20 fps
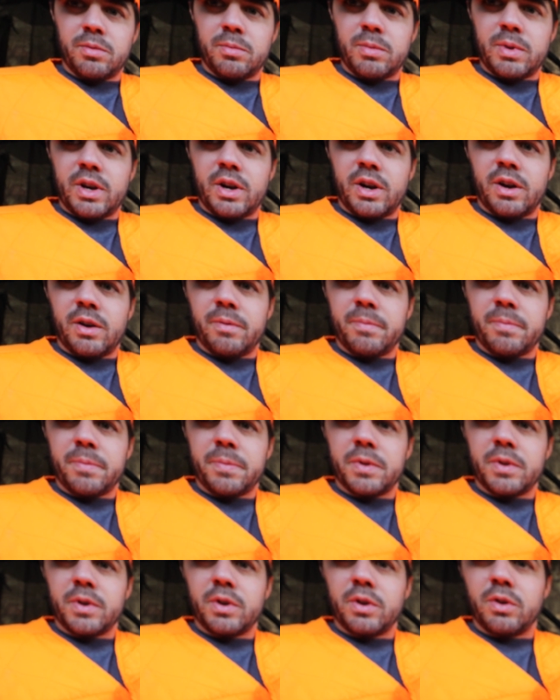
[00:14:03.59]
him there,
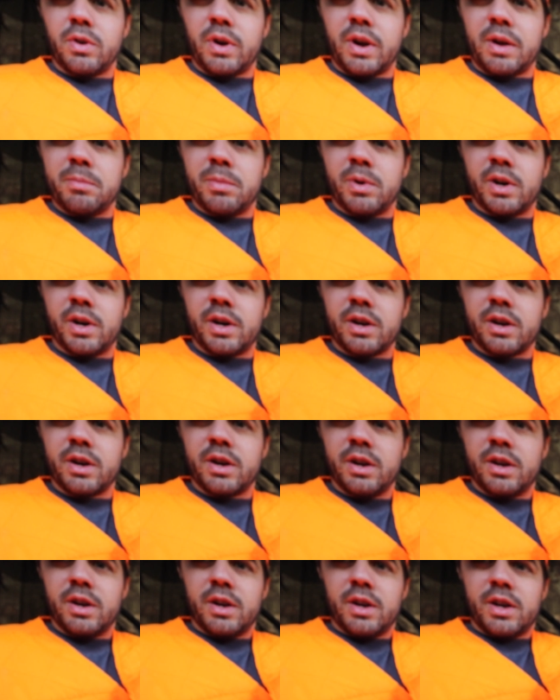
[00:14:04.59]
great buck.
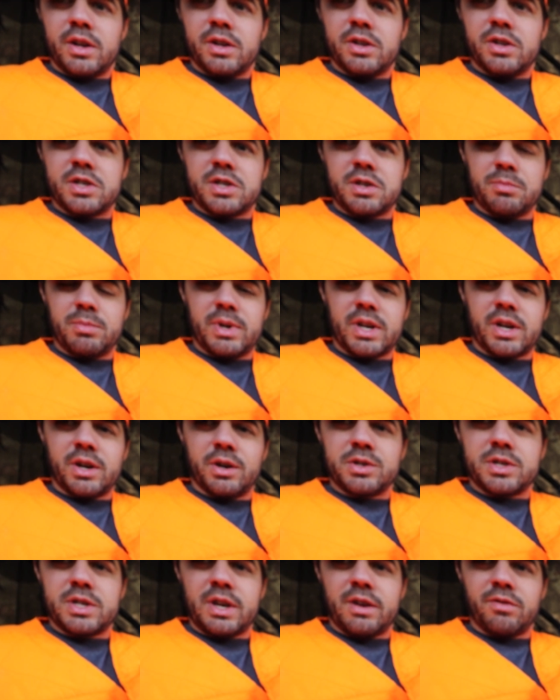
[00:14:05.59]
Just a big
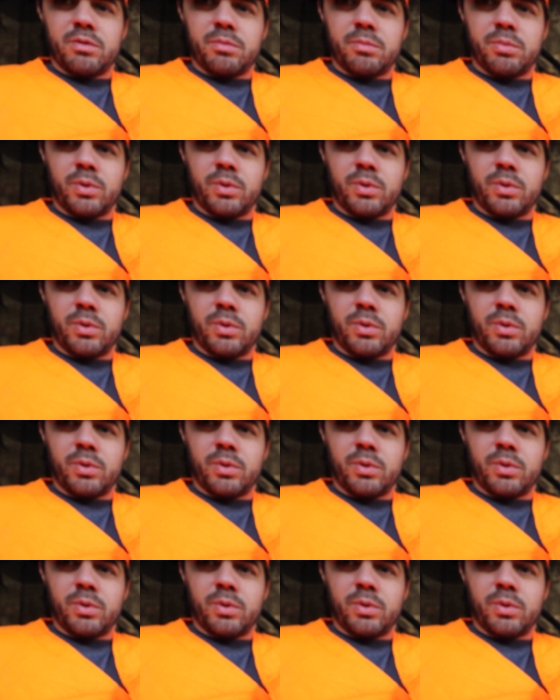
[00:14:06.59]
oh seven